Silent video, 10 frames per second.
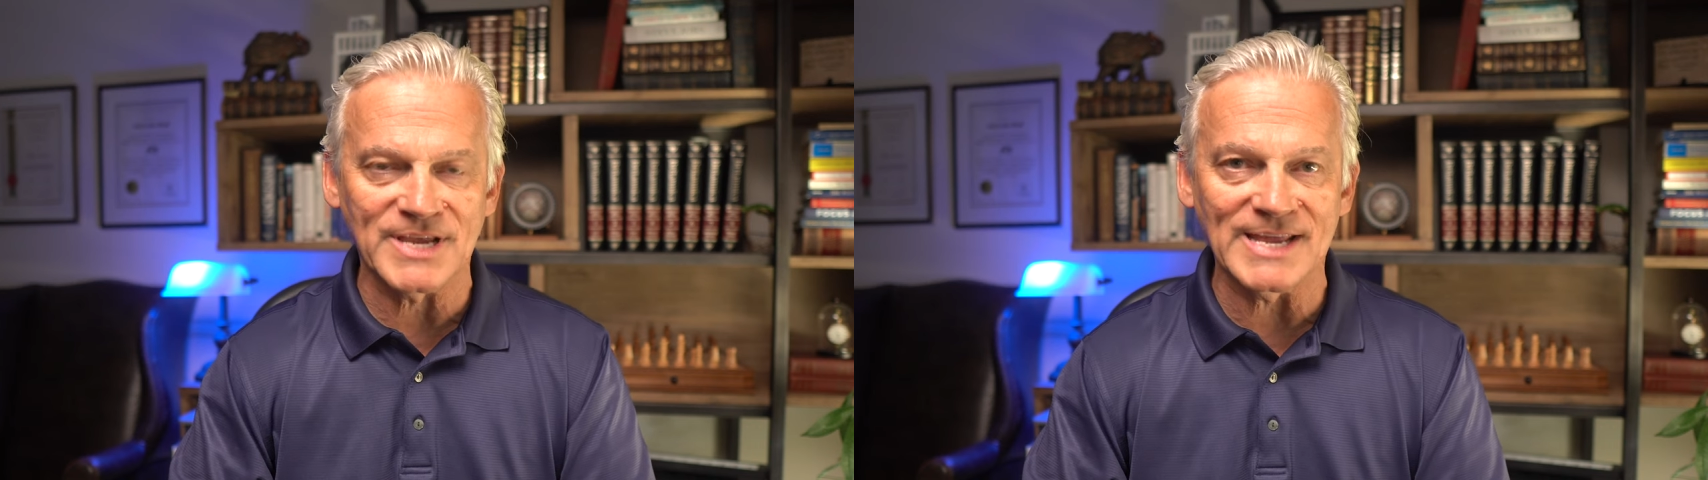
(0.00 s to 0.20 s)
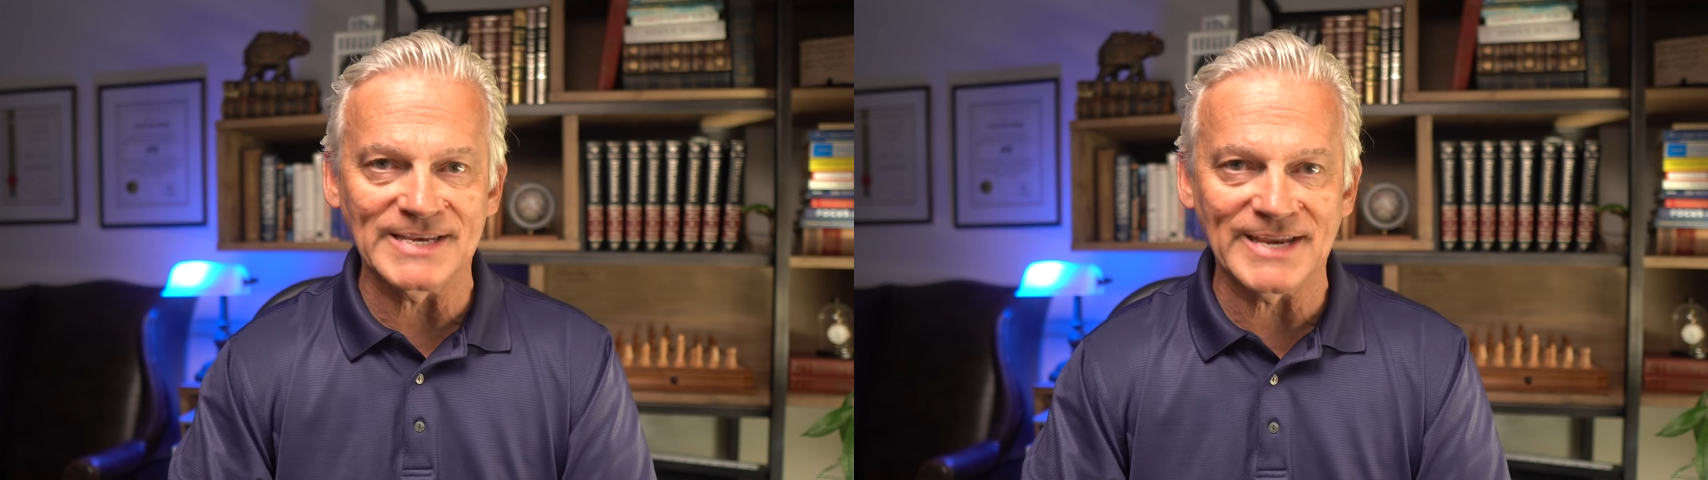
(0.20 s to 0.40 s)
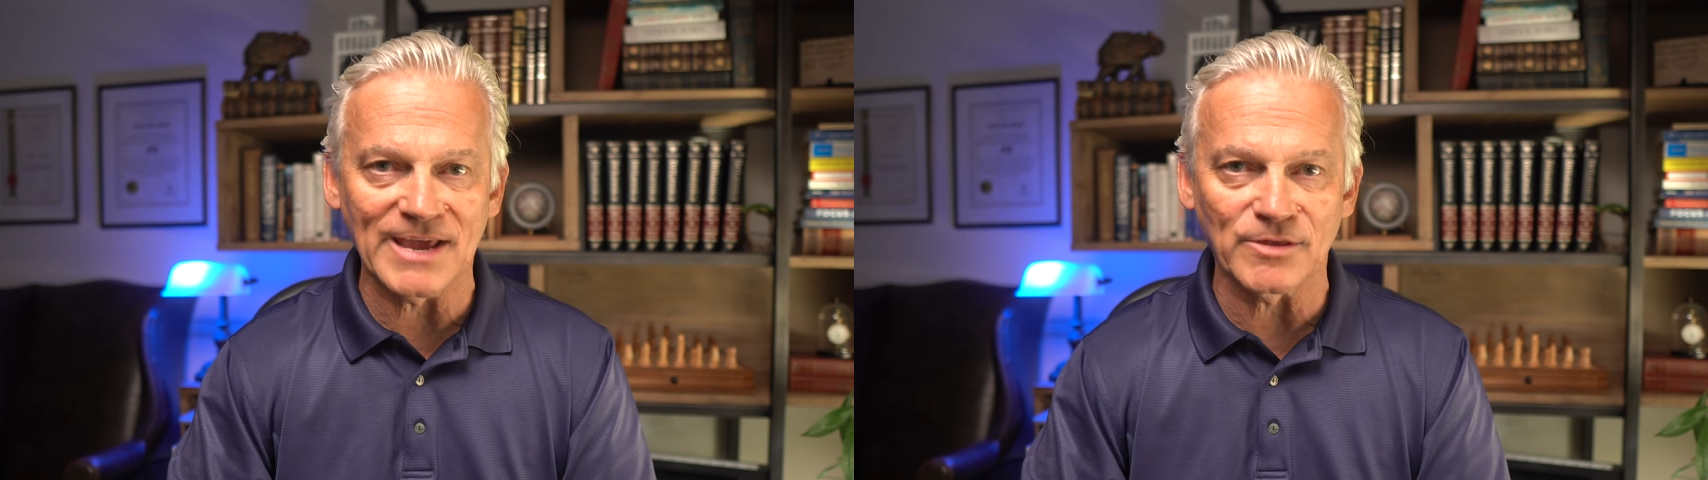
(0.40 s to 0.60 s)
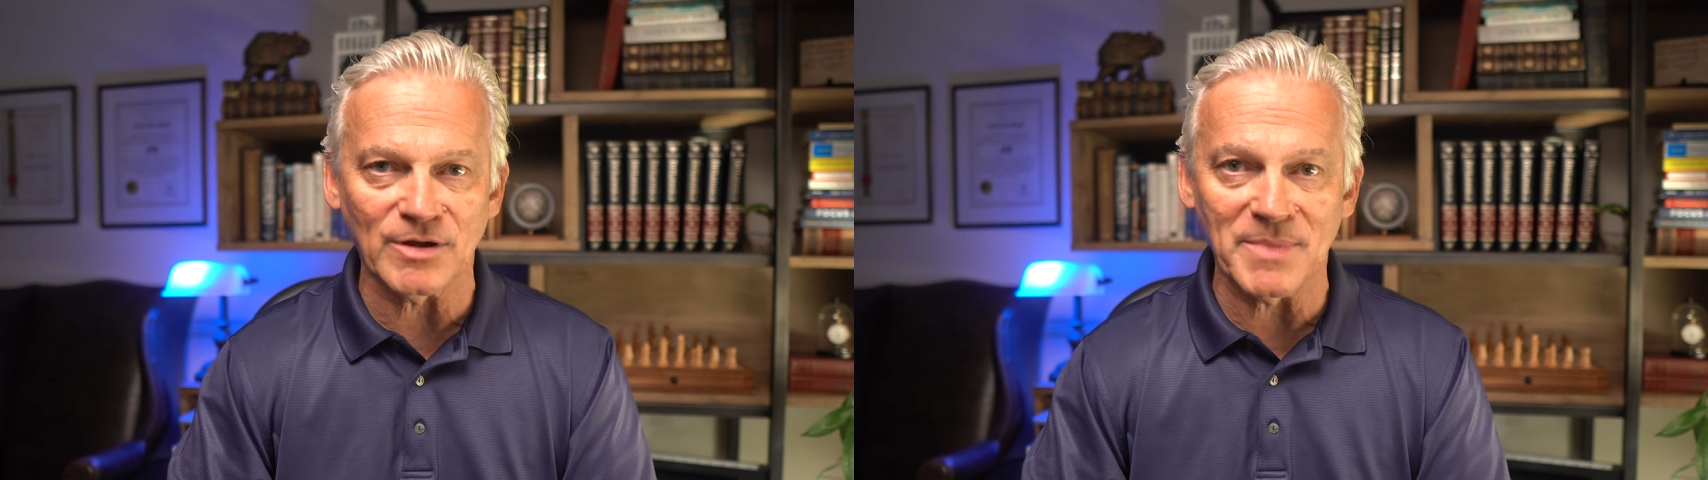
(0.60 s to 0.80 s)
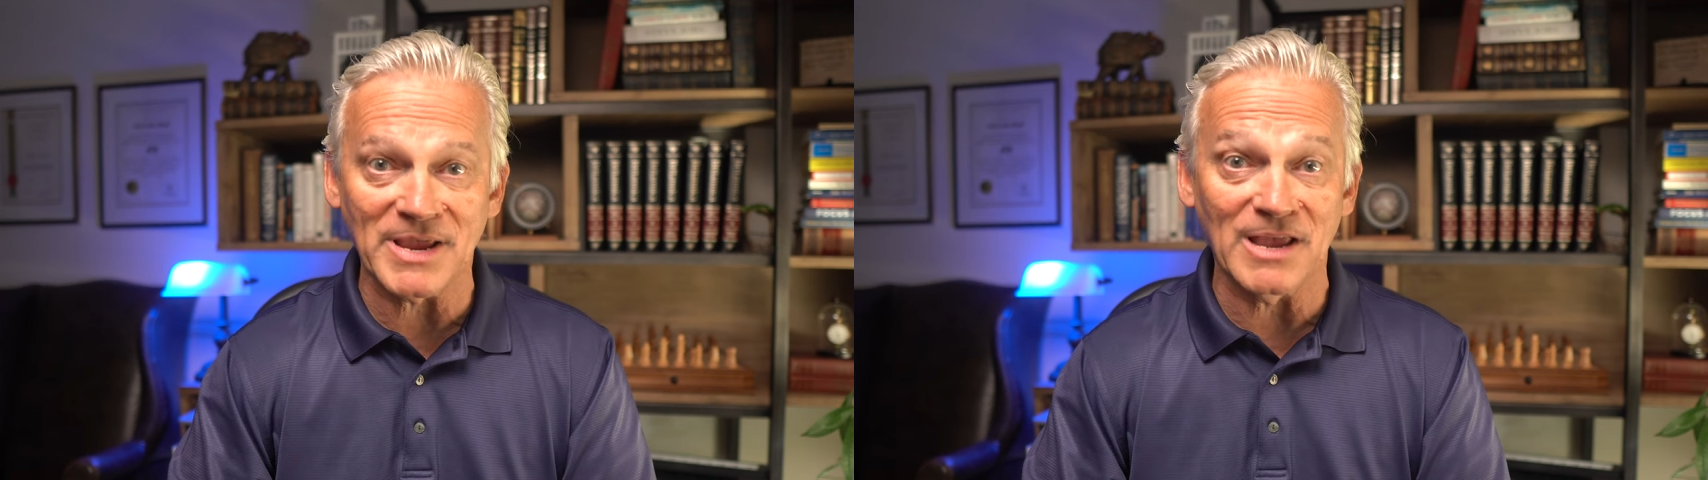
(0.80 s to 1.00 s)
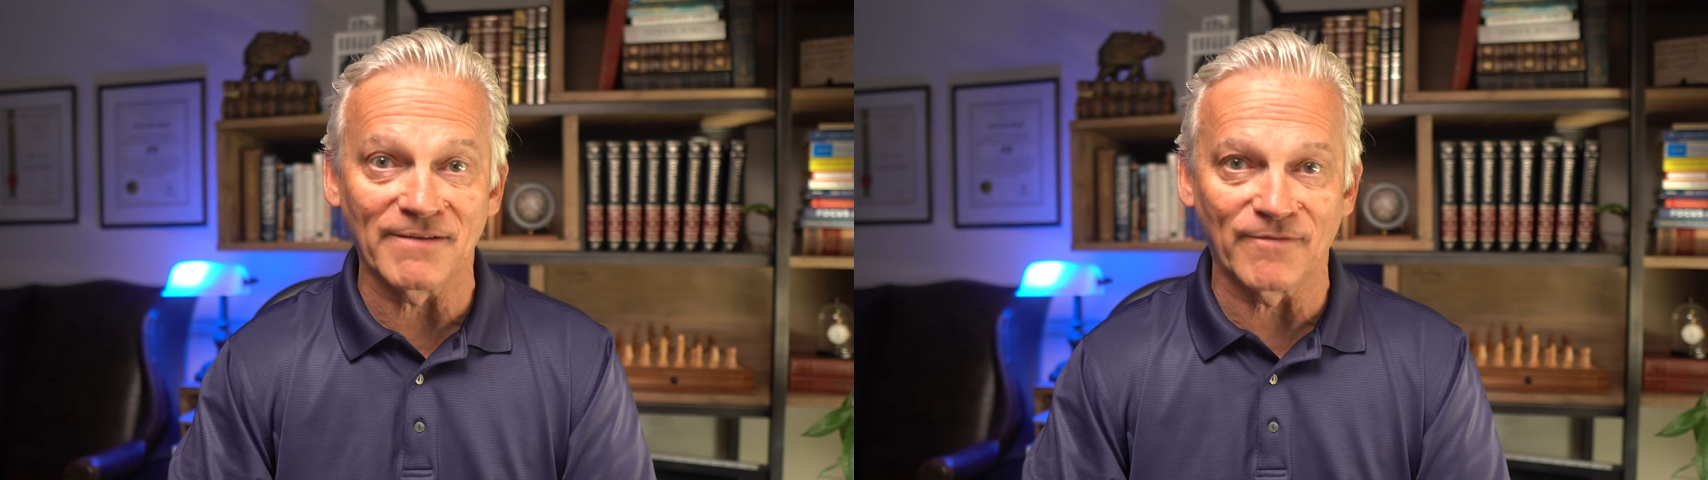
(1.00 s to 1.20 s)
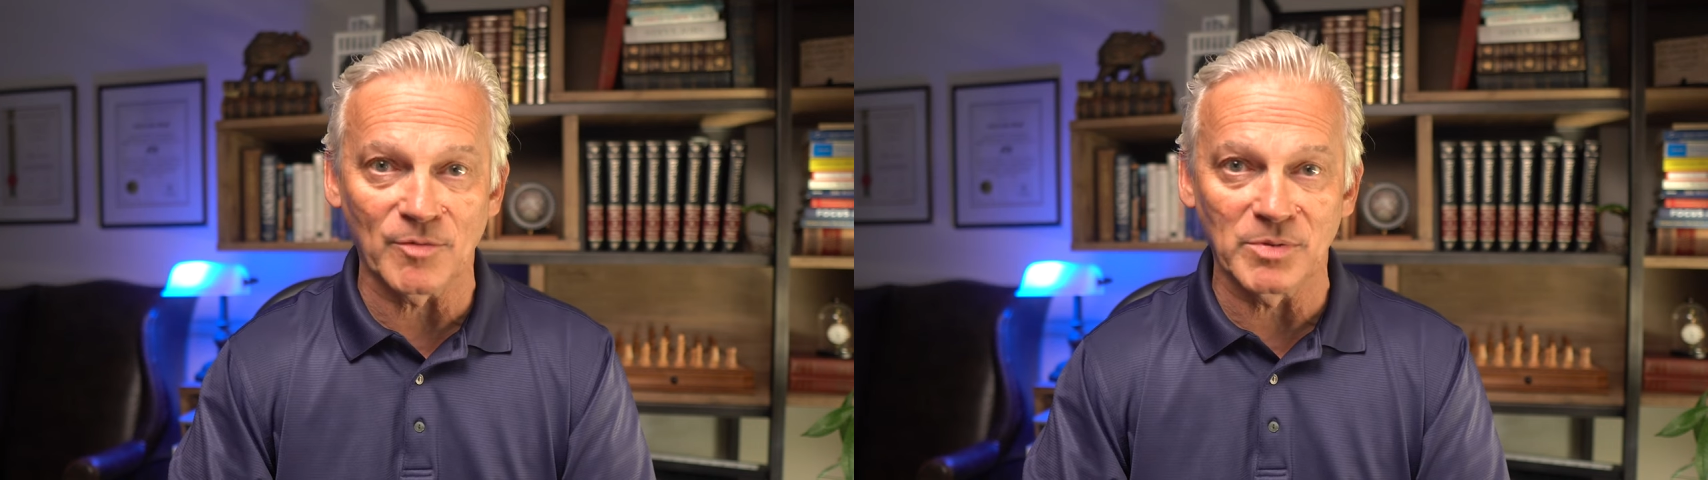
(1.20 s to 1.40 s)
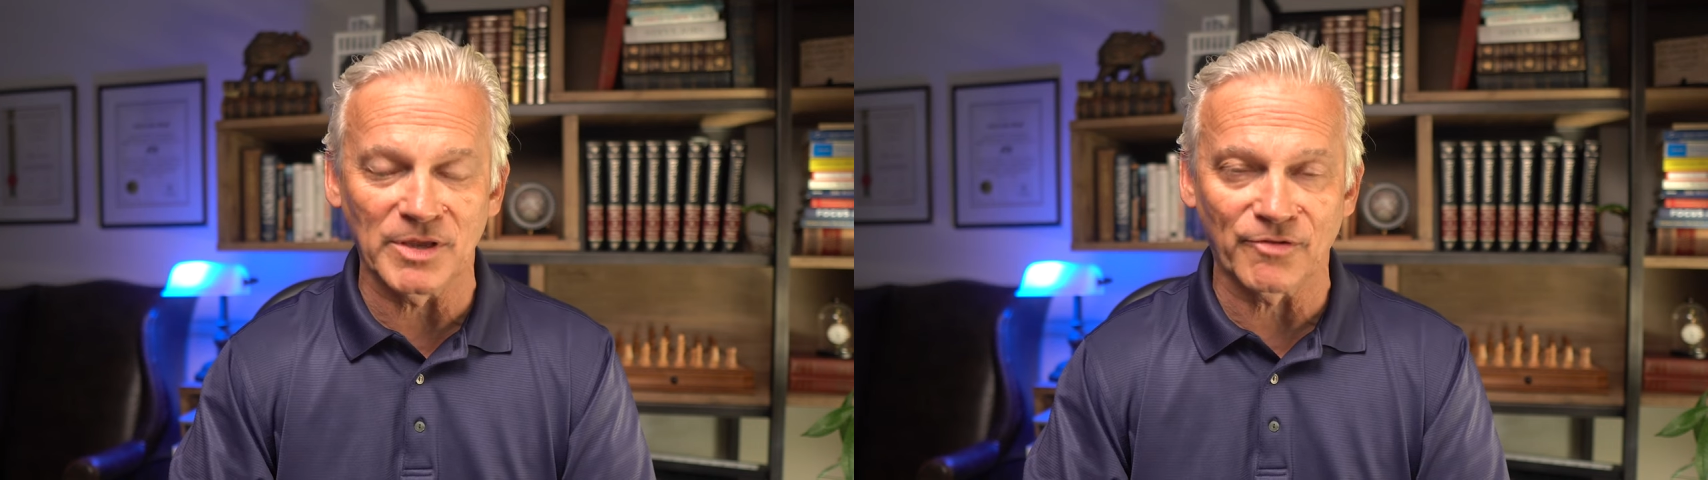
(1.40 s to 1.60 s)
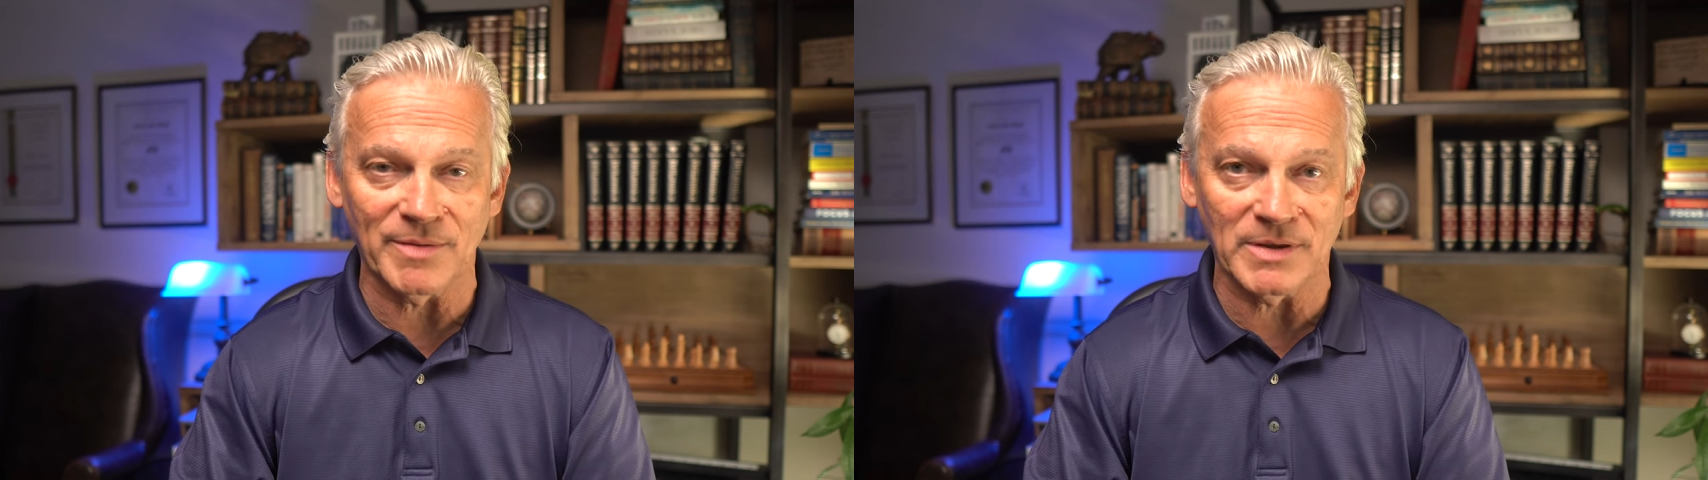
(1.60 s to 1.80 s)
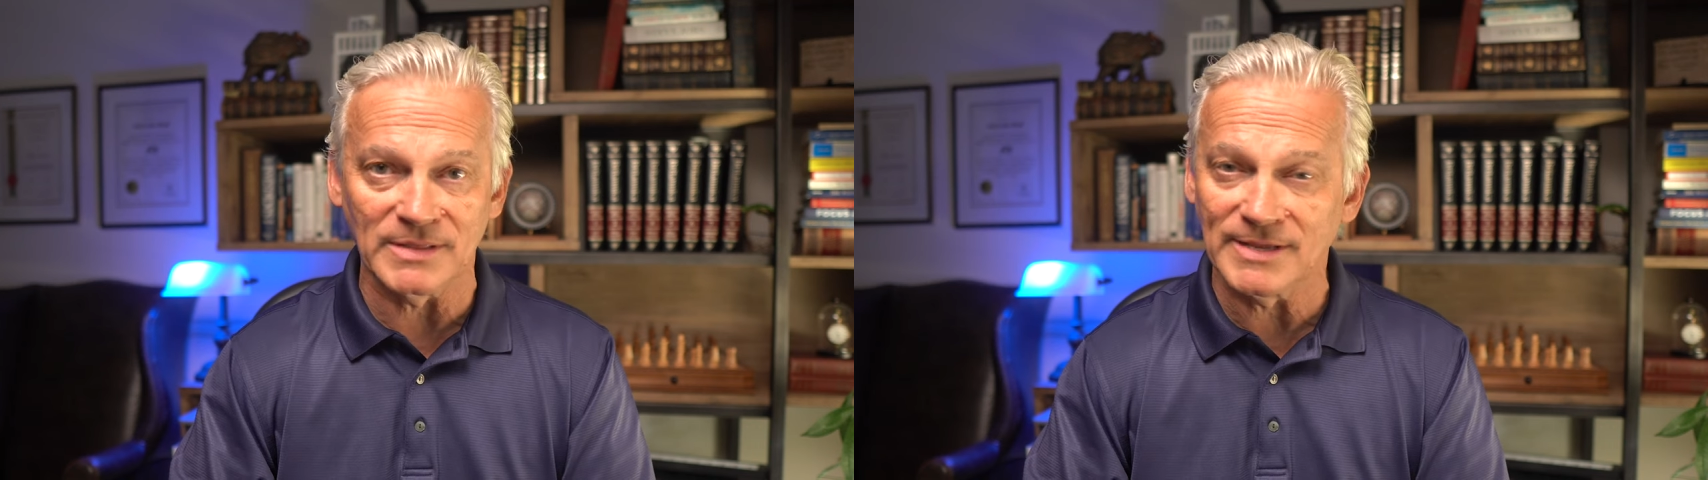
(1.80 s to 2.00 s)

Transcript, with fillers: getting together and making a verbal agreement,